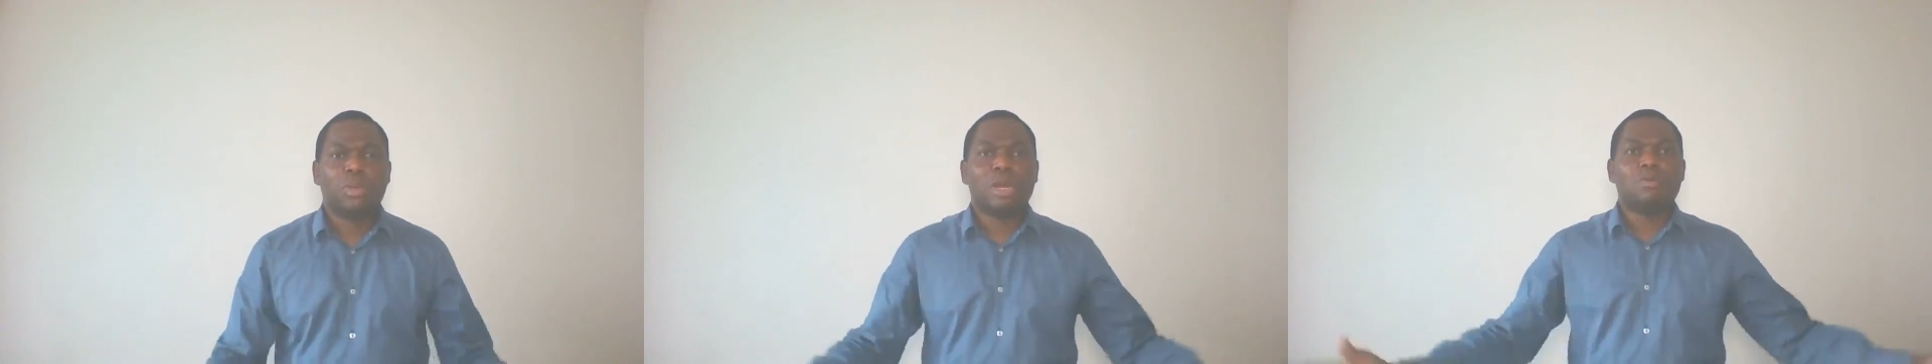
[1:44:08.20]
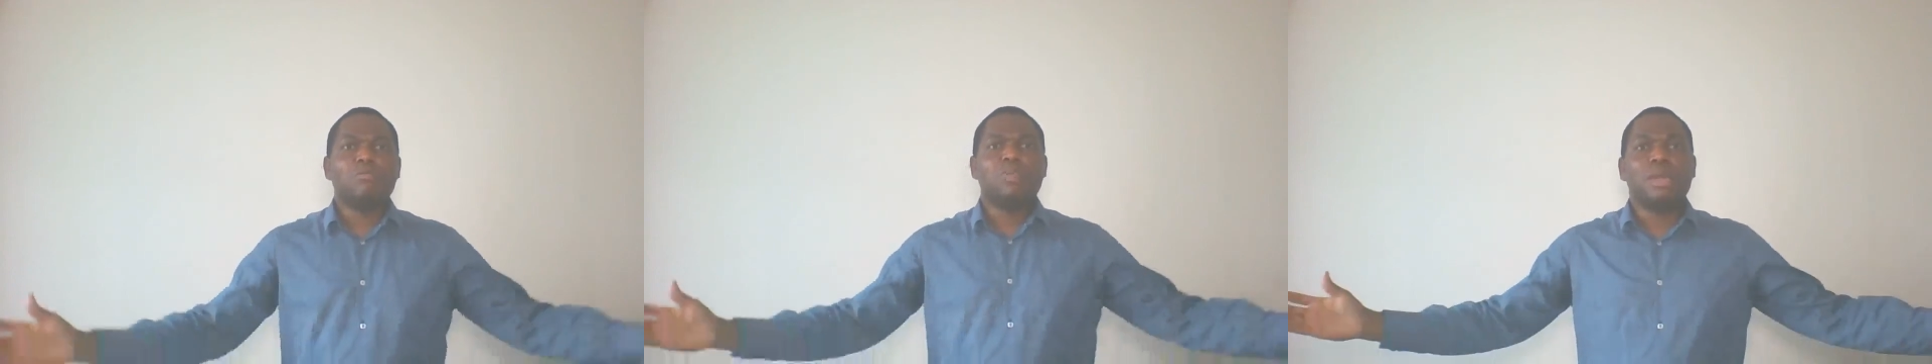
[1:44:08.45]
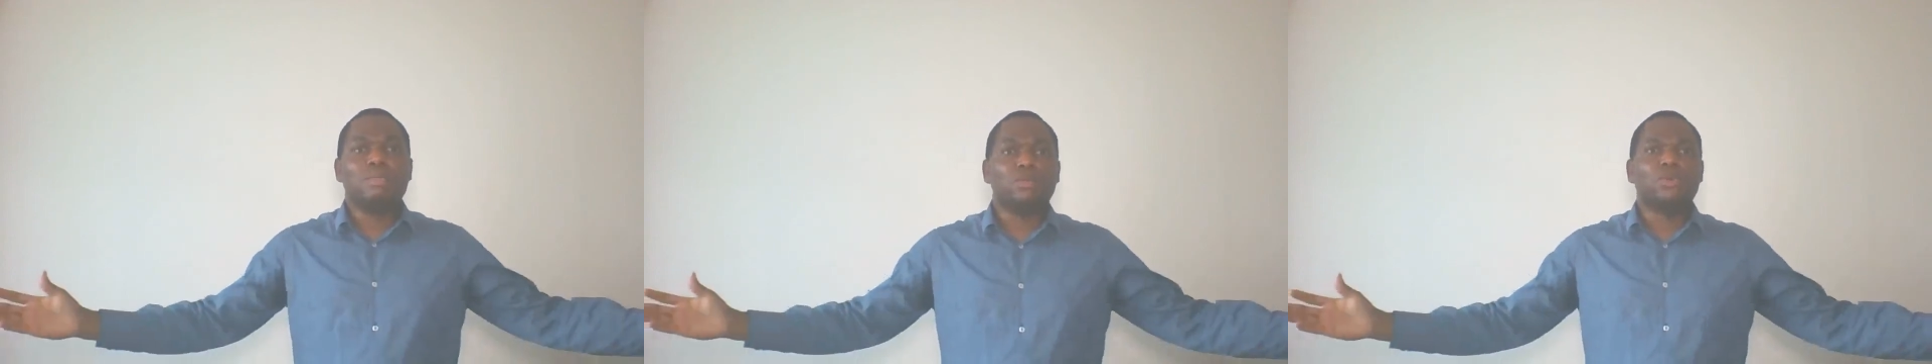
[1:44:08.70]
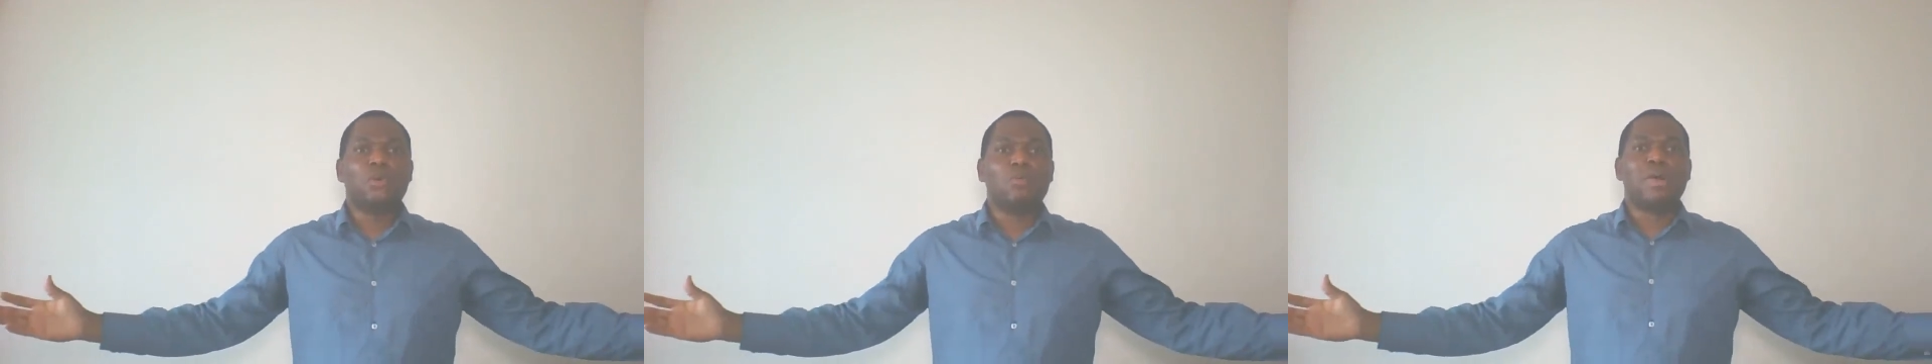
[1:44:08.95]
But I won't be
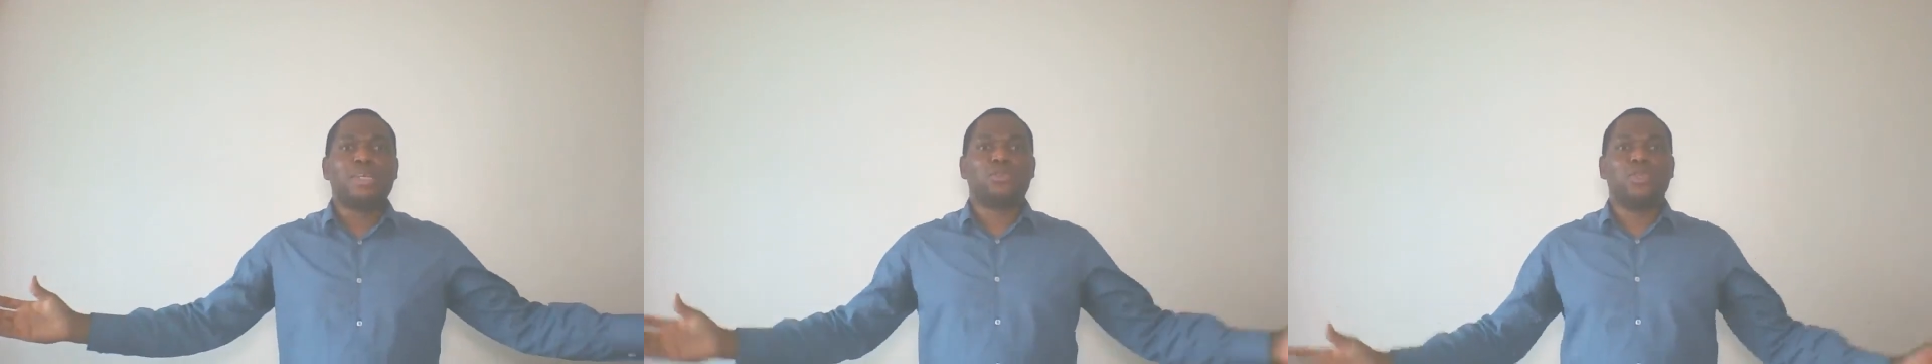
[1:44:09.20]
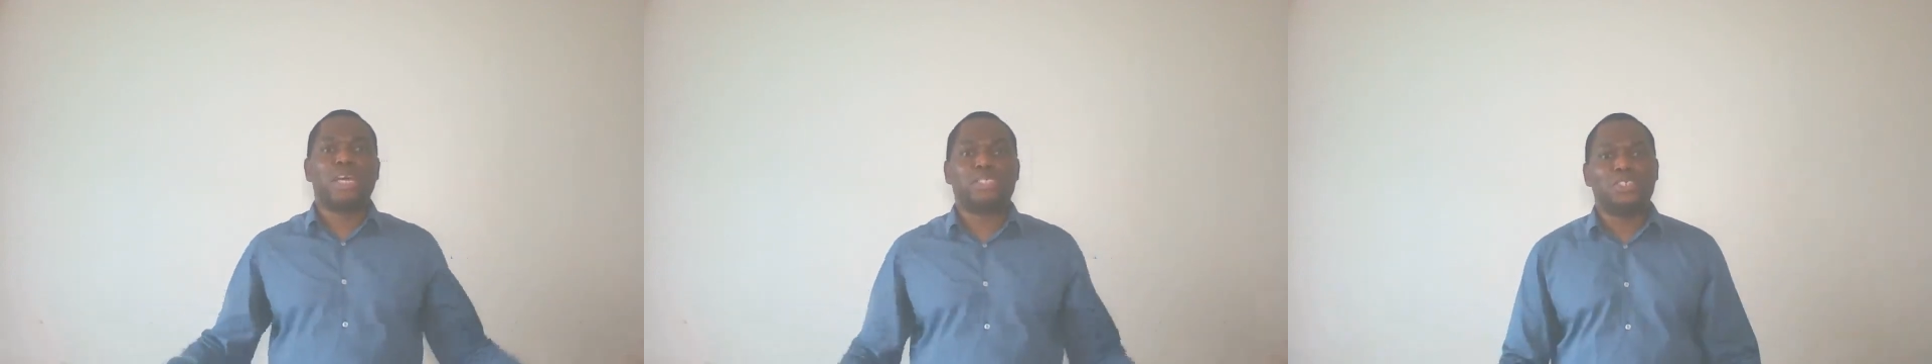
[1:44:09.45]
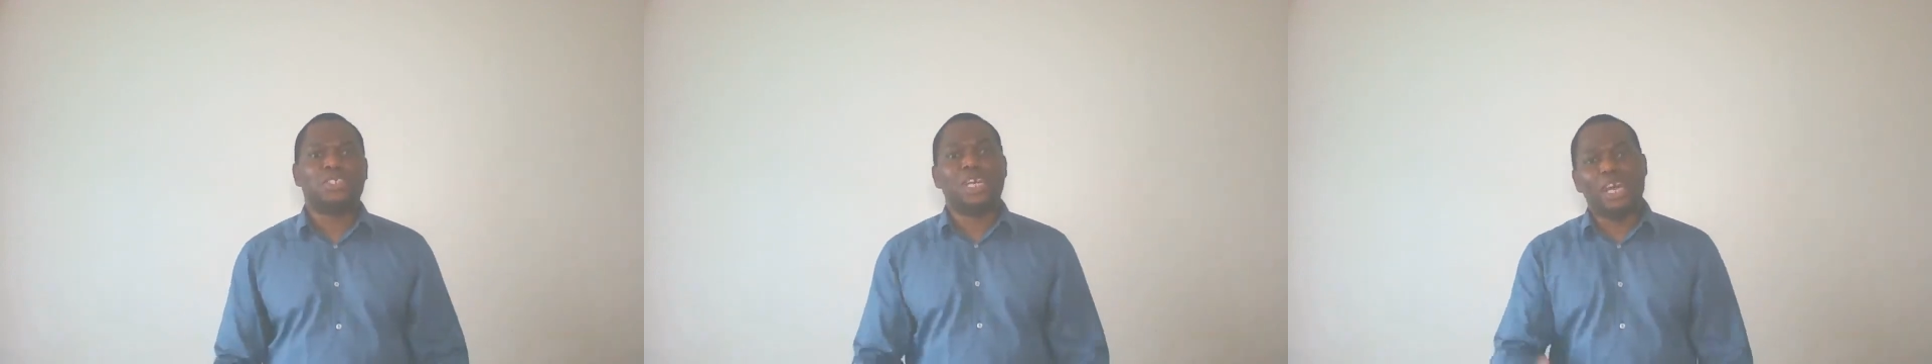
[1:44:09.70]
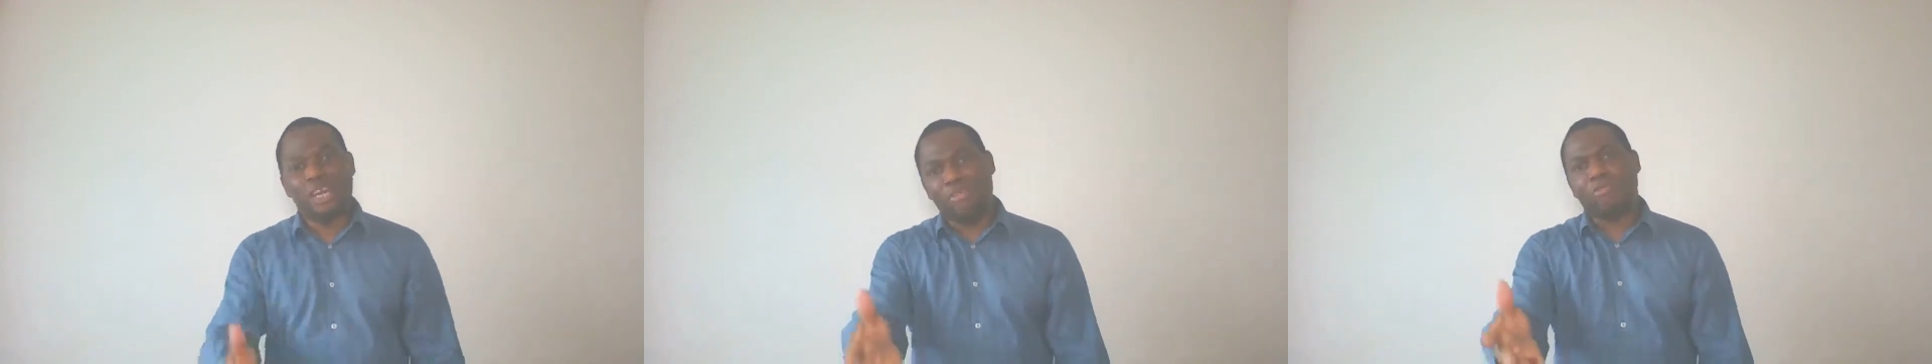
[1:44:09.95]
able to go back to
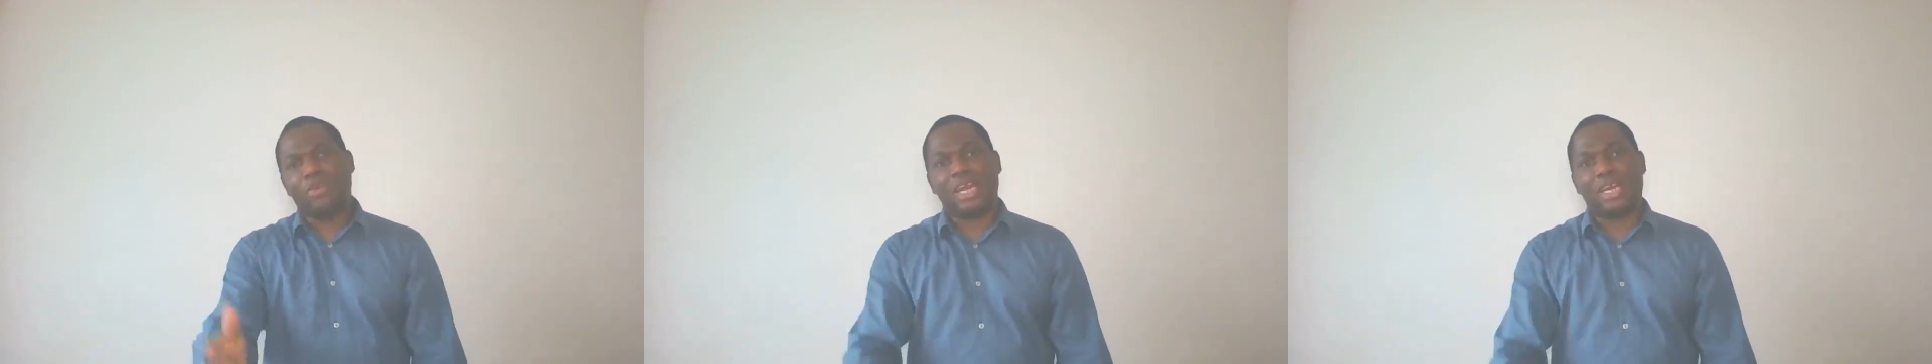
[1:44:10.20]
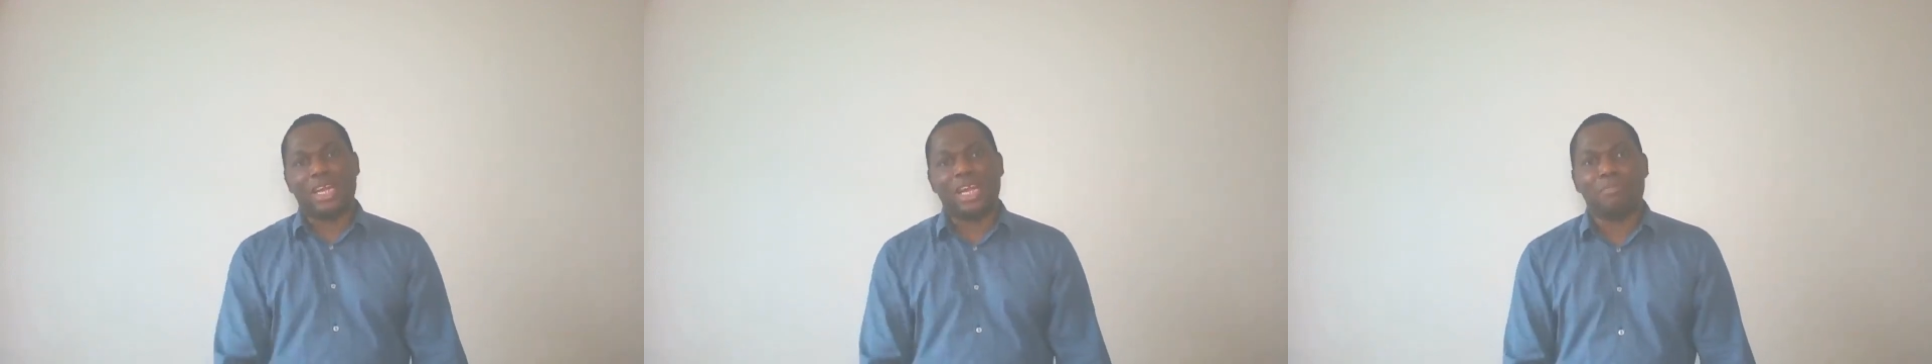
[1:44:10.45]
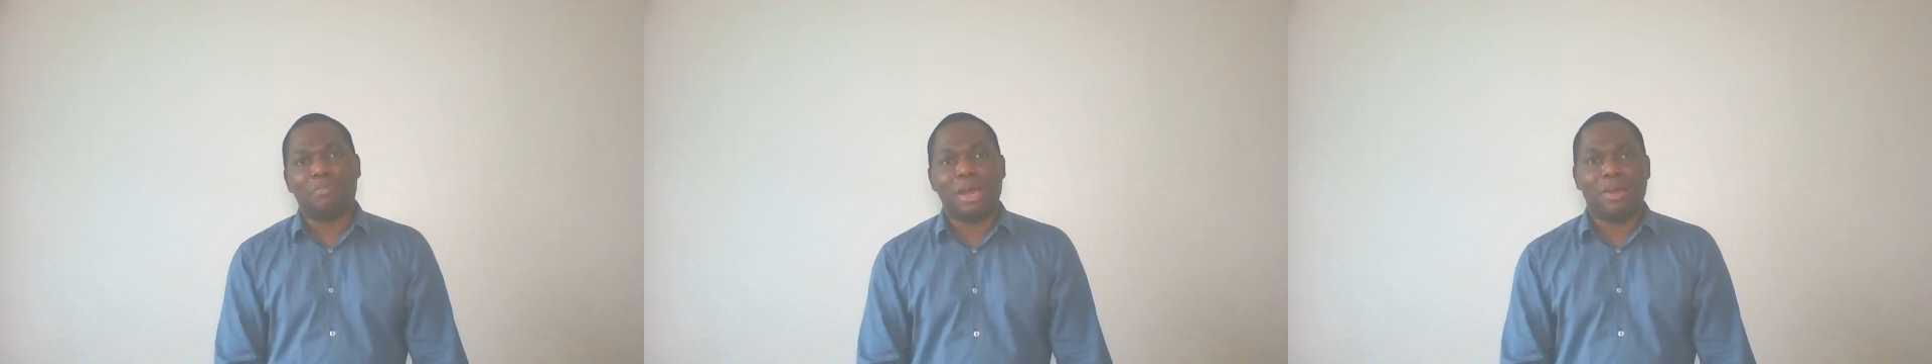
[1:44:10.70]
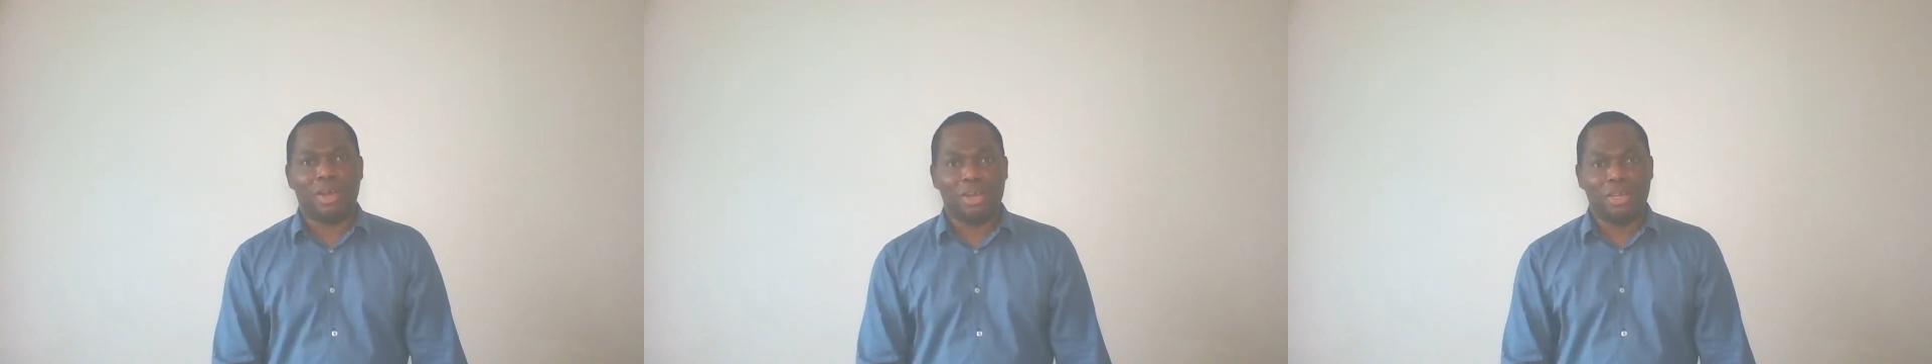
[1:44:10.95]
Nigeria if Fulani are in
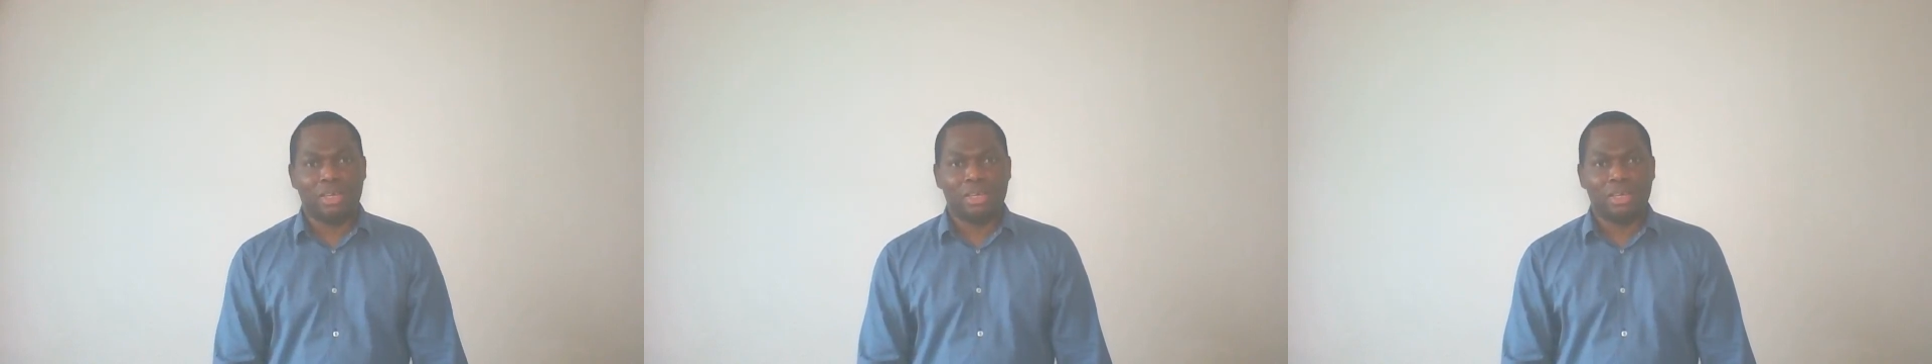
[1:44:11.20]
power.